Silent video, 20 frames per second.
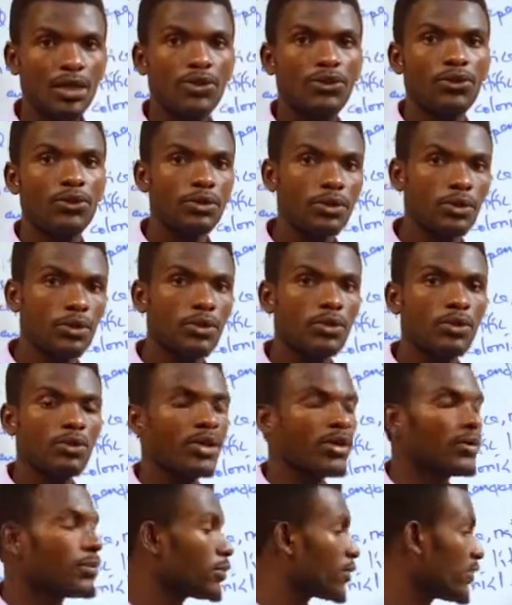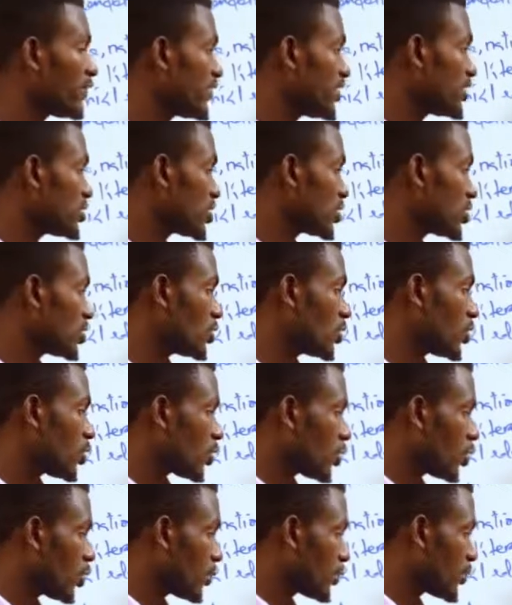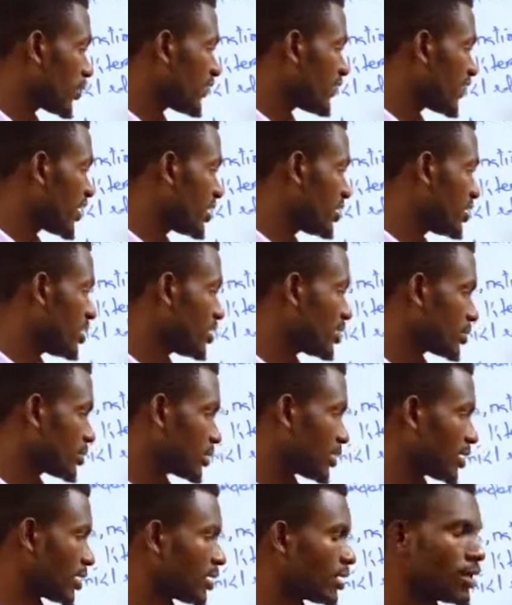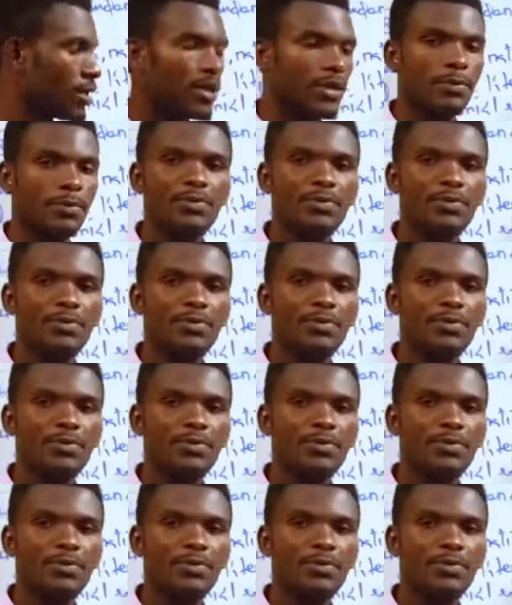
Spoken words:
through the provision or providing the